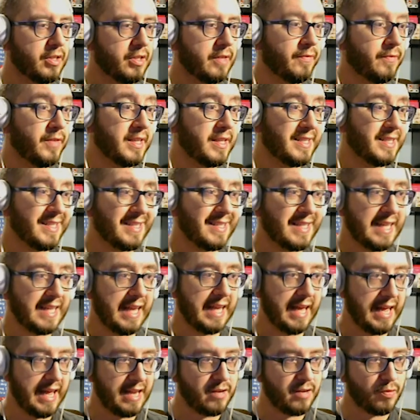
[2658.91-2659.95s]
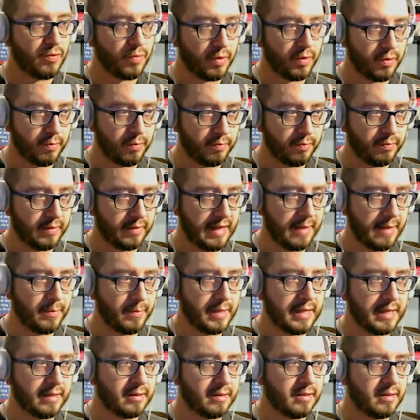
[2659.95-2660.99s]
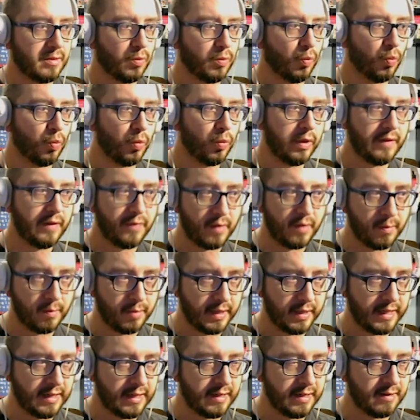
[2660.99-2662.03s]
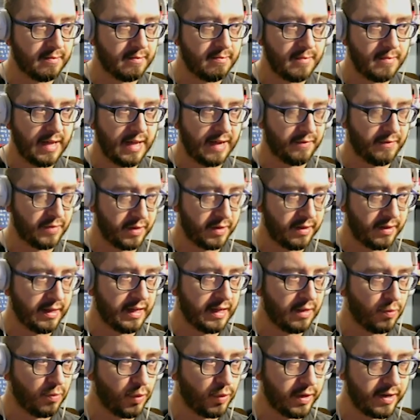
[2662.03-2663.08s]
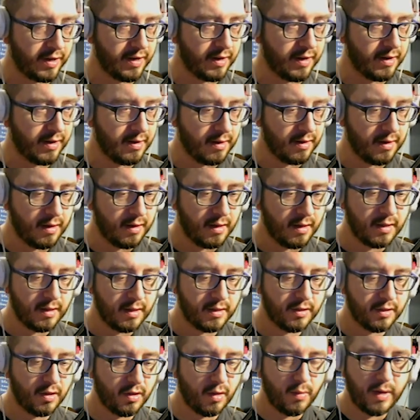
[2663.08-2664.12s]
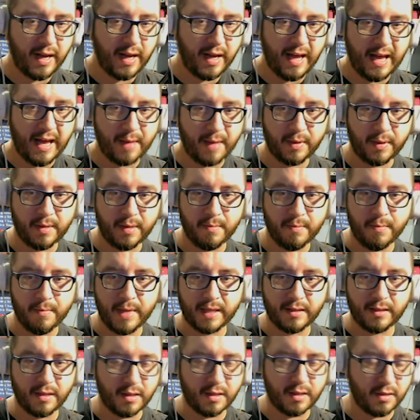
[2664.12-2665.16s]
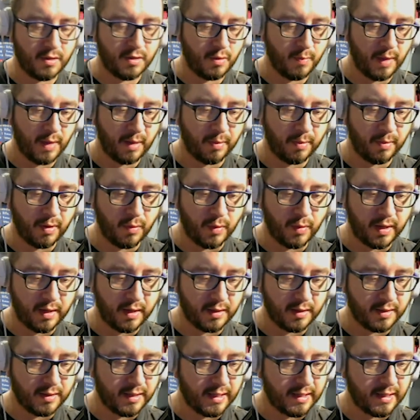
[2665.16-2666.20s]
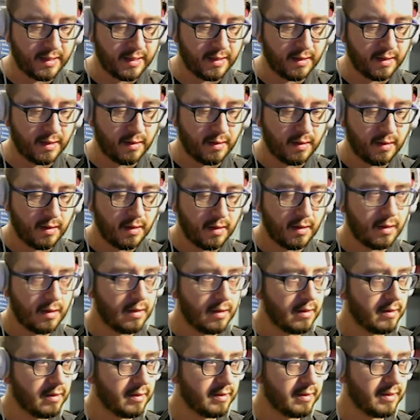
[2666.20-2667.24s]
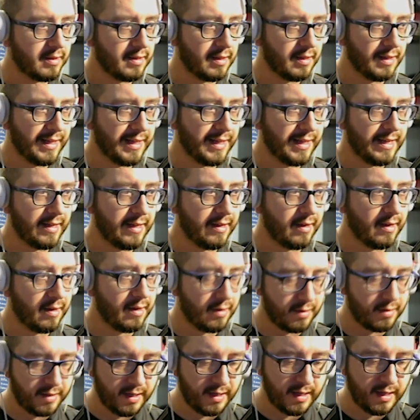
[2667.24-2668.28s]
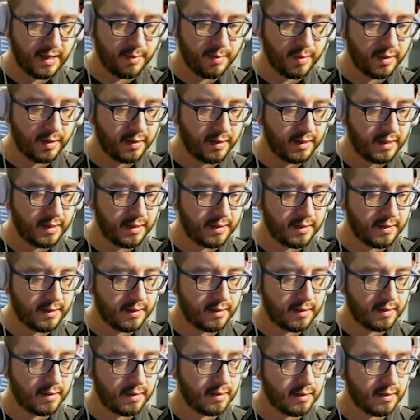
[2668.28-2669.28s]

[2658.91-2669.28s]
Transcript: If this is the end room, that means we've completed everything and we're done. So I want a happy message. Maybe we could say, let's delay our time on this.